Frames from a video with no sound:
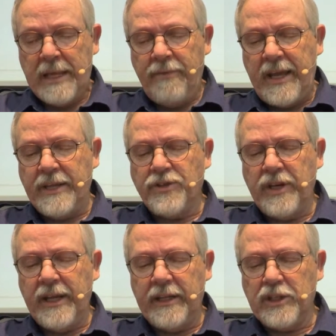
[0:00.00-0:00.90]
The
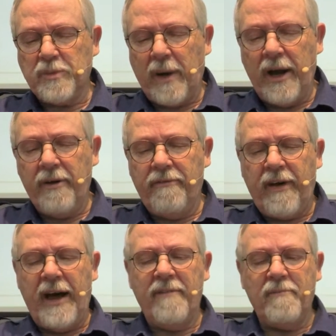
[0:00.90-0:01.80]
incident inspired
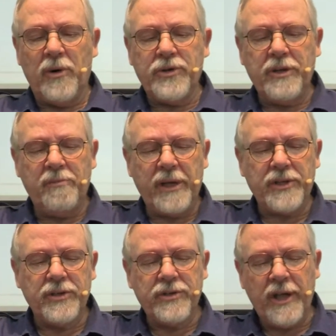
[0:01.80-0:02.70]
five motion
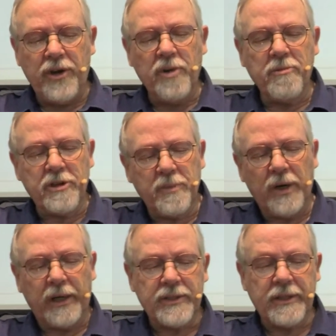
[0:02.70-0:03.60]
pictures and numerous
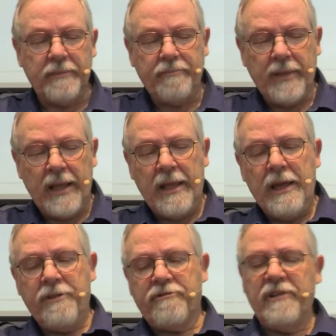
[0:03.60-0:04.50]
books.
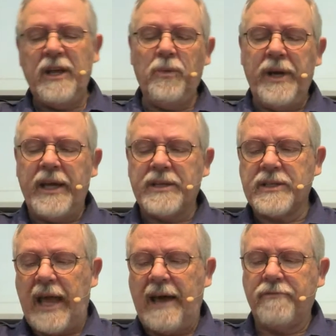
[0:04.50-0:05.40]
Three
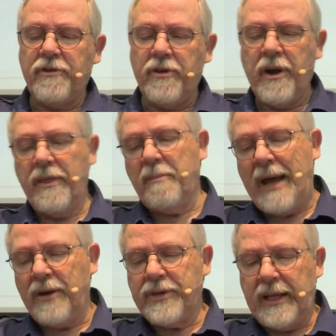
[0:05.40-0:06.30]
weeks after the
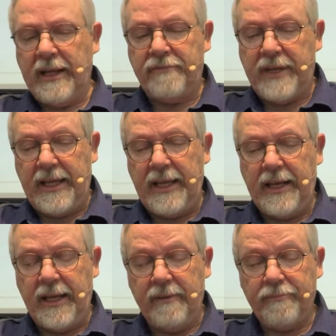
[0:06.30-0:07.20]
Bounty left
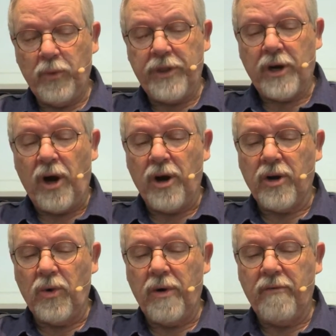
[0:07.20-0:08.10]
Tahiti with a
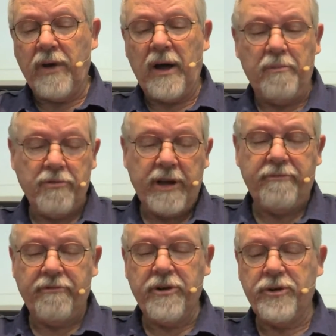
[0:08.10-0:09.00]
cargo of uh,
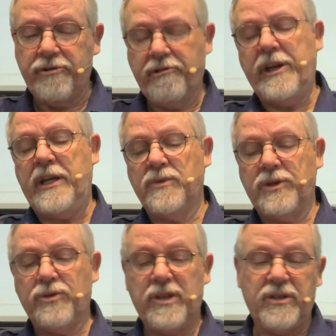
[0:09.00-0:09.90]
breadfruit trees,
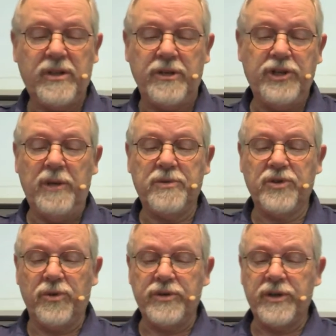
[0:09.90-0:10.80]
which was a cheap
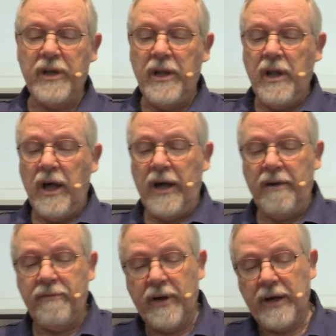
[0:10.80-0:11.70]
source
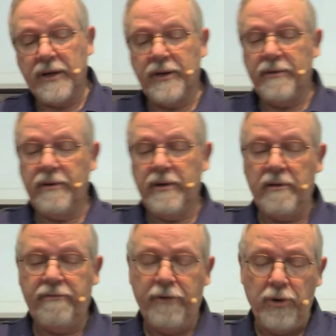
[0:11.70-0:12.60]
of uh,
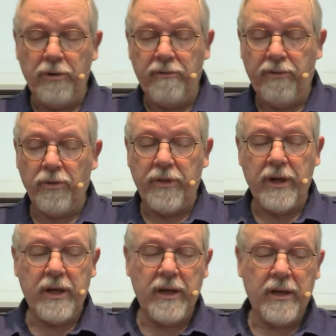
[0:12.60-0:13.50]
food for
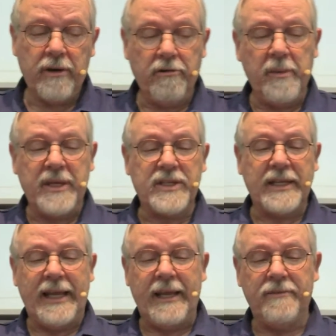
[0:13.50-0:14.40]
the Caribbean
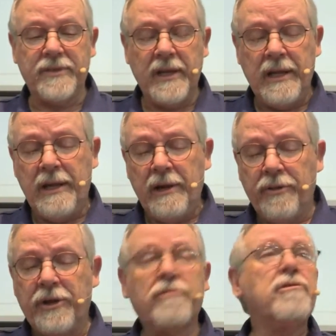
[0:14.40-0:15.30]
slaves,
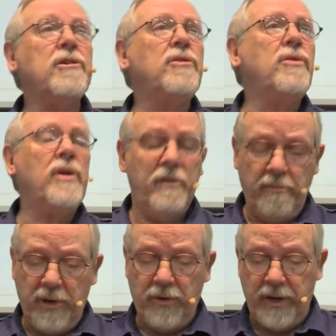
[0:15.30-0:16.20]
the crew
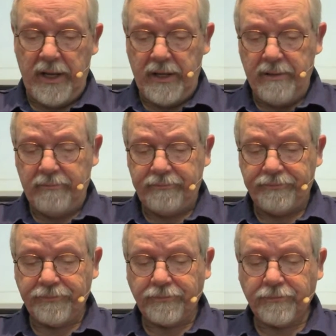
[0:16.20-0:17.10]
mutinied.
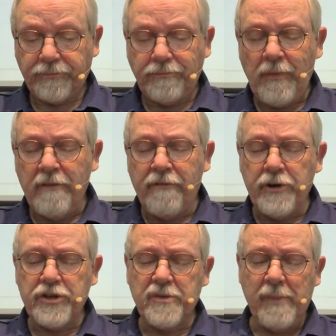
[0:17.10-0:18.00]

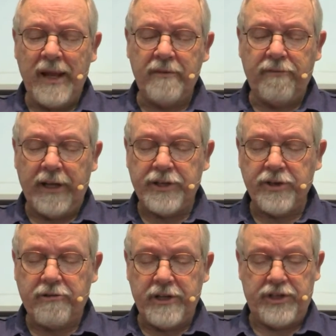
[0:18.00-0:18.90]
First mate
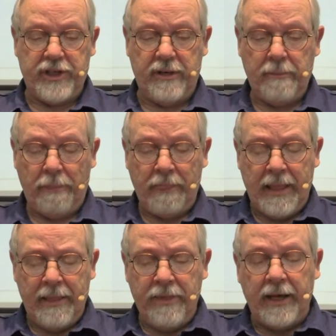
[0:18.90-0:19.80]
Fletcher Christian,
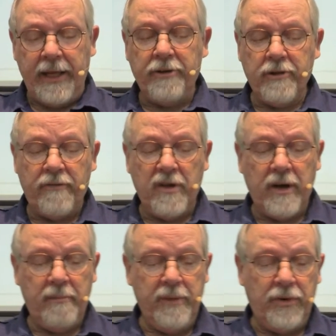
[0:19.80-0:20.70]
the leader of
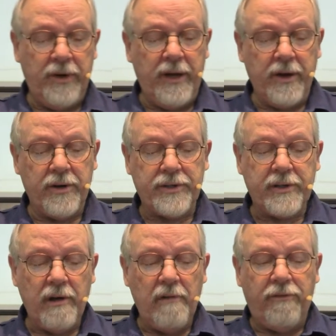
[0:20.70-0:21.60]
the
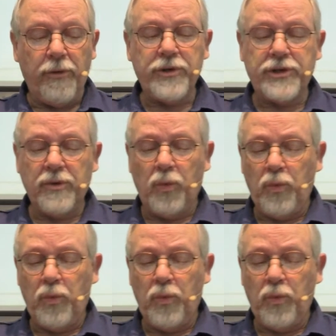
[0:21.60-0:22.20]
mutineers, forced